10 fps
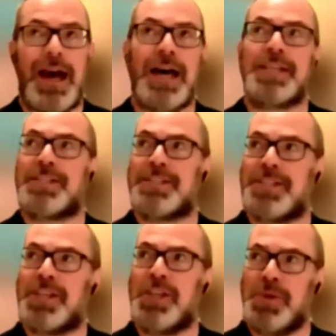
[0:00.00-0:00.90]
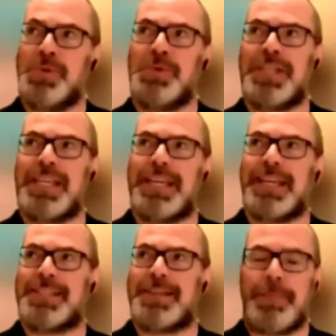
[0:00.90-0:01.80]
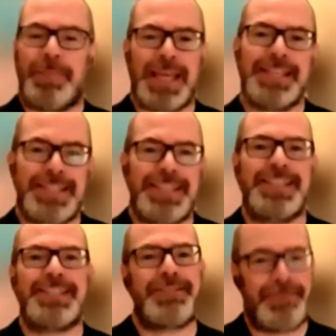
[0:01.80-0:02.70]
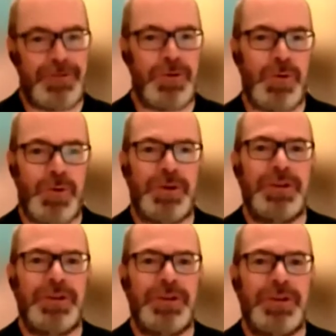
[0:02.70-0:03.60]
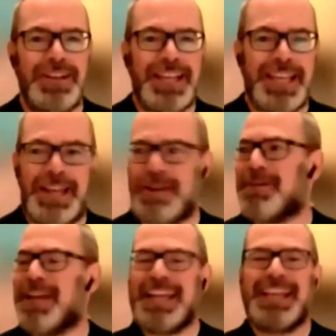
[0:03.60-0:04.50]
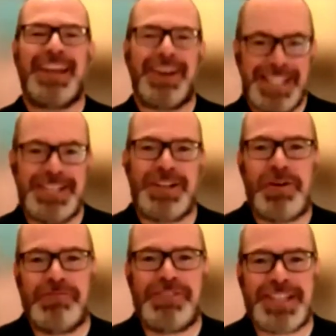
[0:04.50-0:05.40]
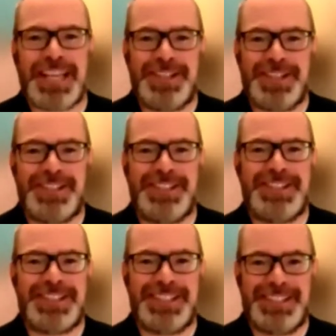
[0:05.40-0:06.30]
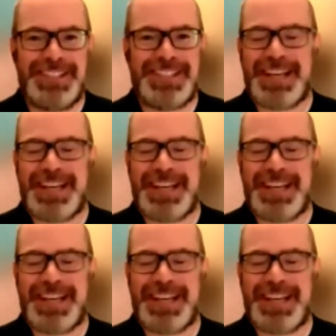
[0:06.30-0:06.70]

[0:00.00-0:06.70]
us to use it as a basis for, you know, guided conversations and